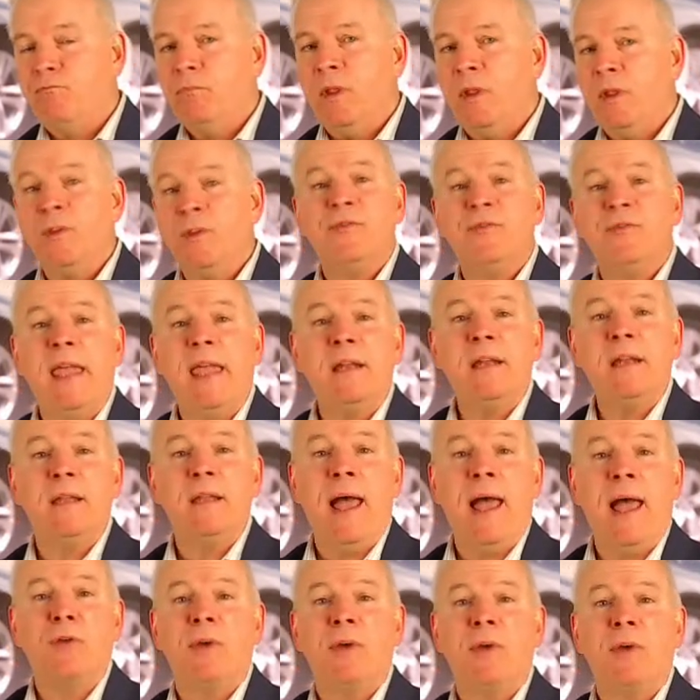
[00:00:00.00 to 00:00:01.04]
The state
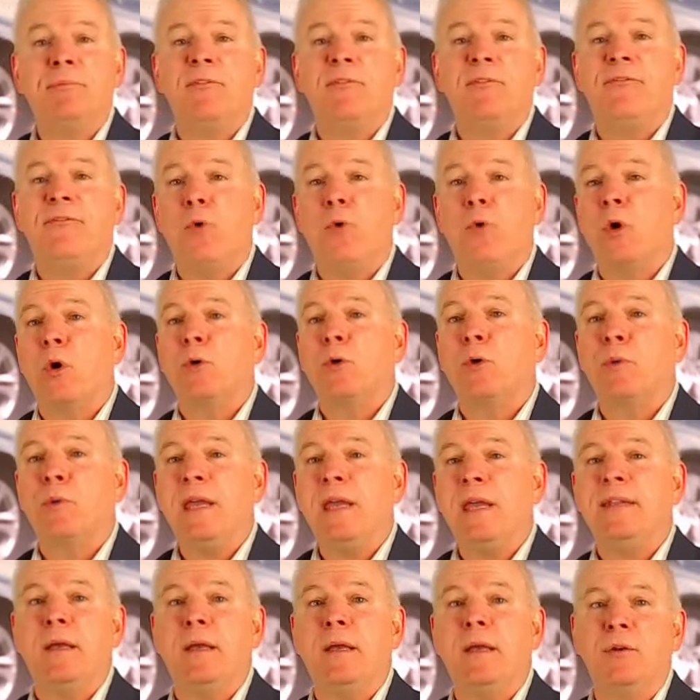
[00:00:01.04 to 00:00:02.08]
allows up to 4
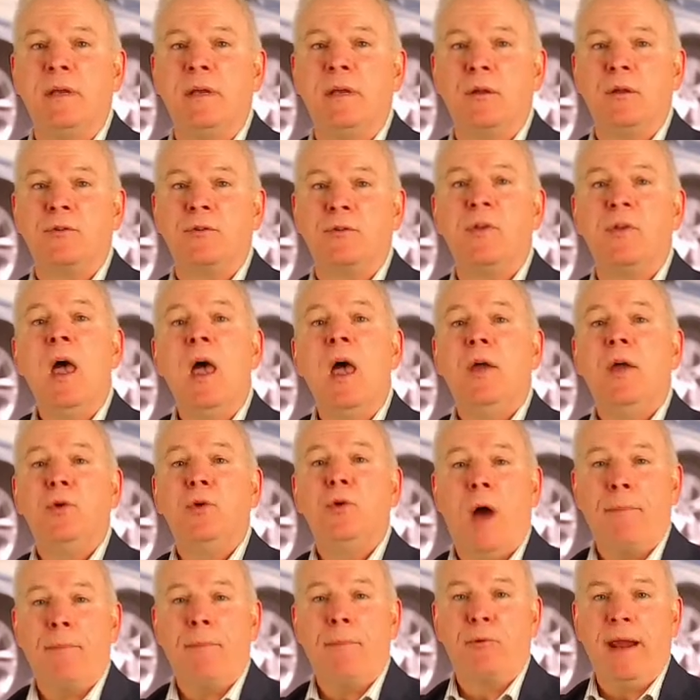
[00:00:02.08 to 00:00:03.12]
retail dealers
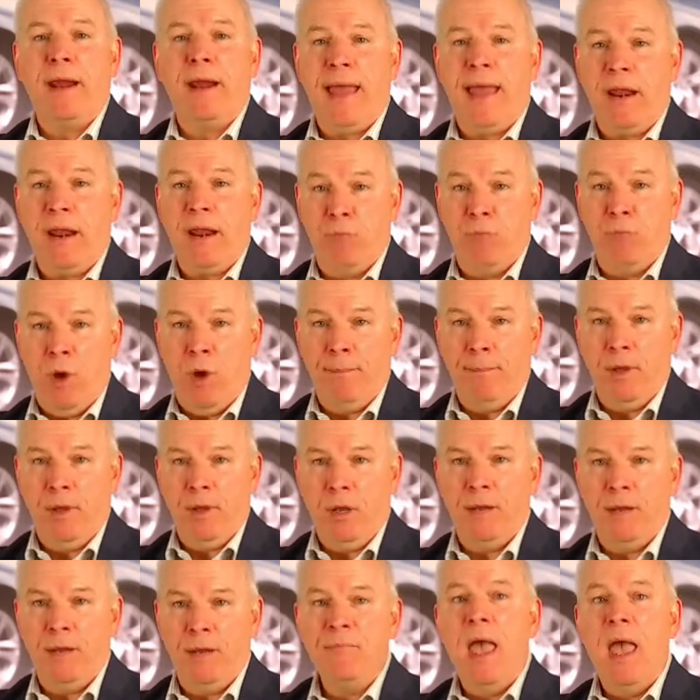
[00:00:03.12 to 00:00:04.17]
to operate out of one
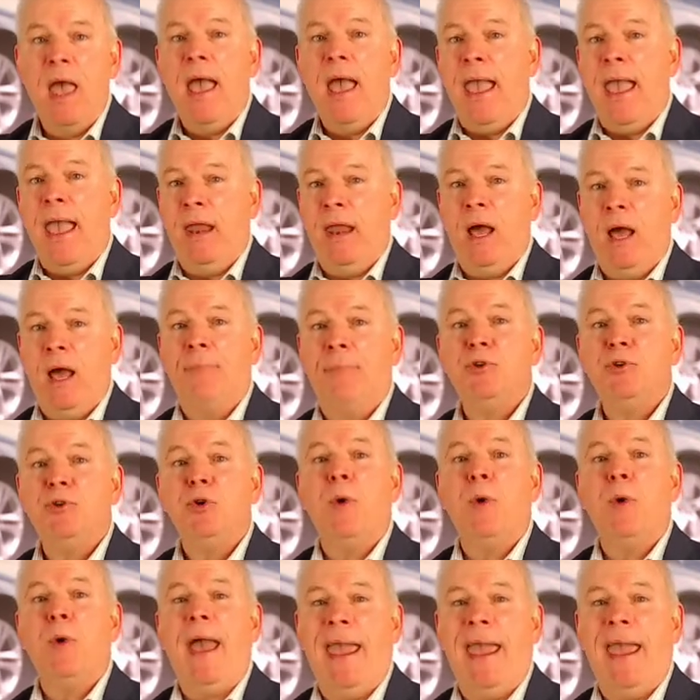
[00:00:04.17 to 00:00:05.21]
building and up
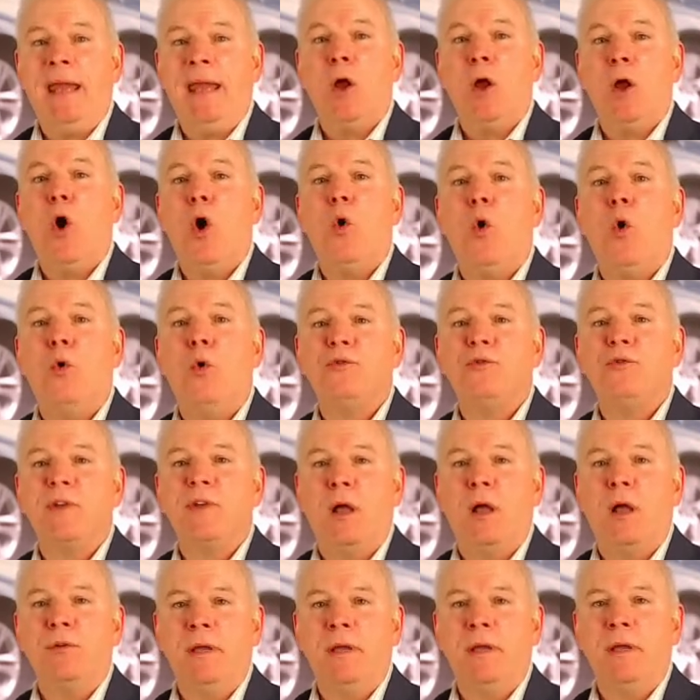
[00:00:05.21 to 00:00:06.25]
to 8
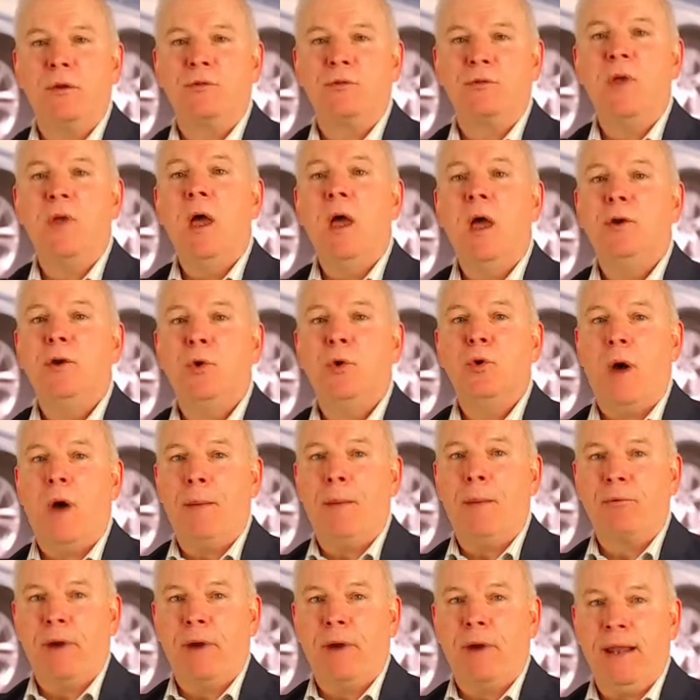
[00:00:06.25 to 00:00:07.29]
wholesale dealers to
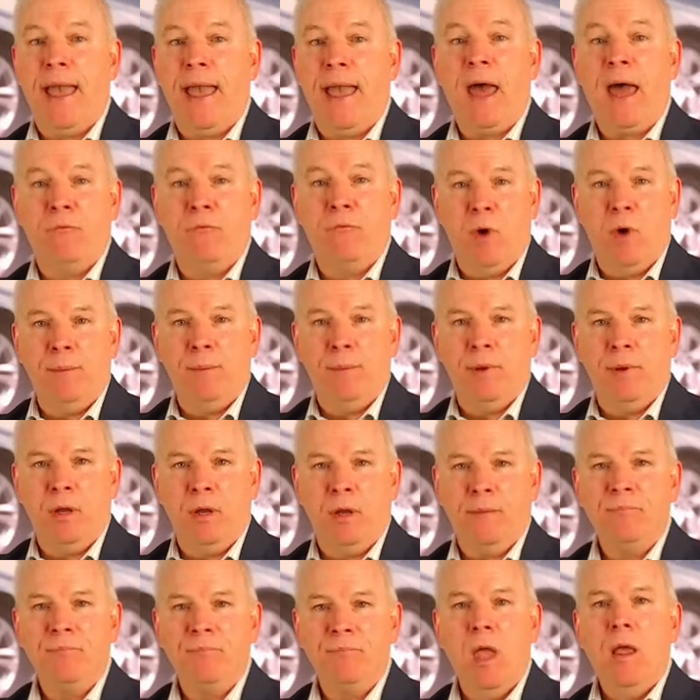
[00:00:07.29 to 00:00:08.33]
operate out of one
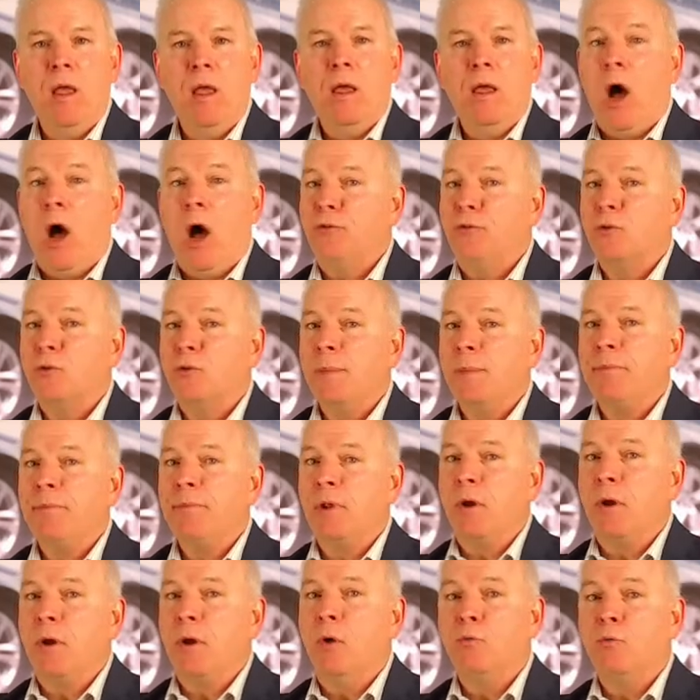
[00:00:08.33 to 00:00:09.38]
building. Also remember
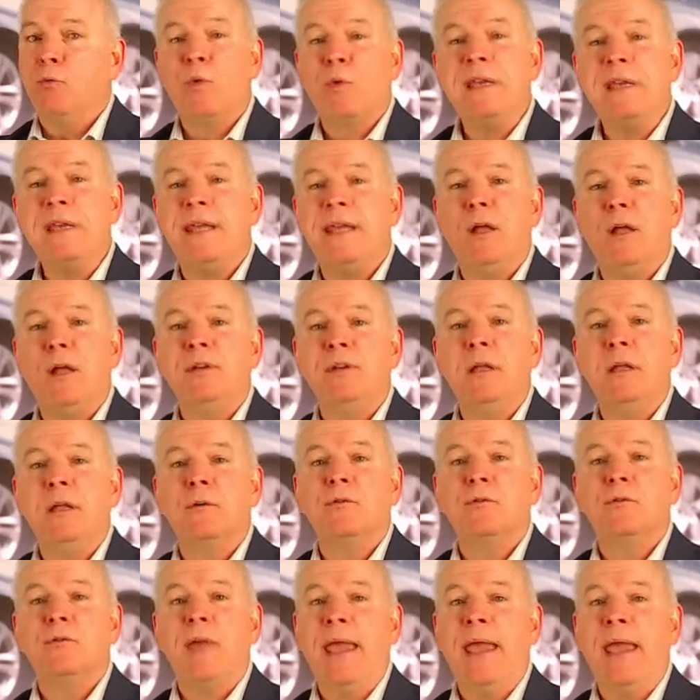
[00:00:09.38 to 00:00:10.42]
that retail
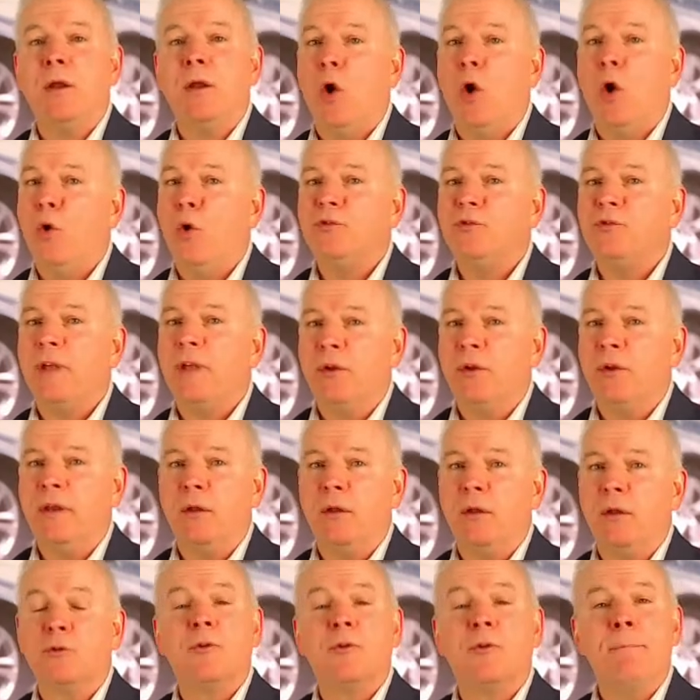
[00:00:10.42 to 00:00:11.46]
dealers and wholesale
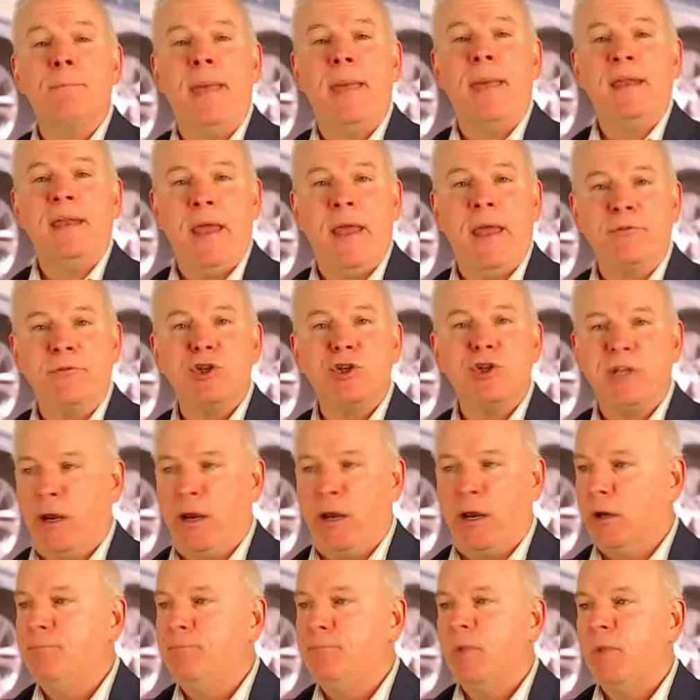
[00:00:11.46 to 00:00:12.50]
dealers may never
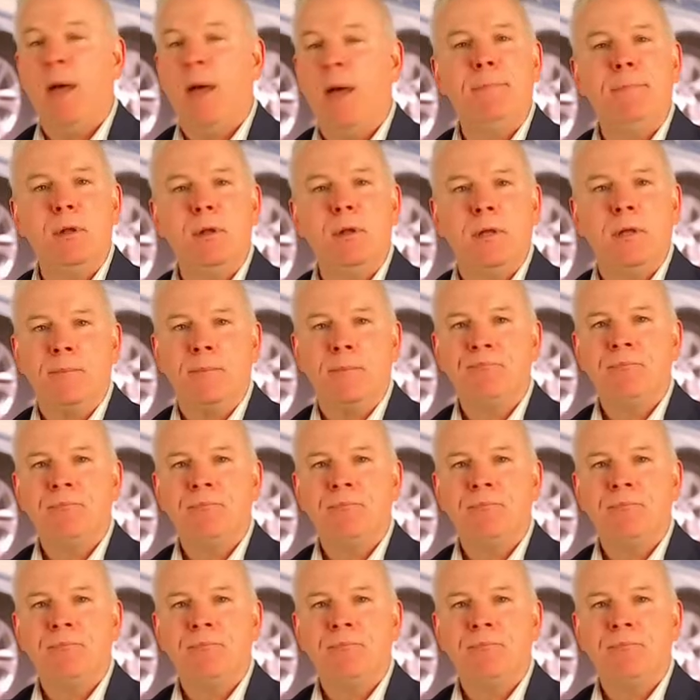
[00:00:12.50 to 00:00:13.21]
share a building.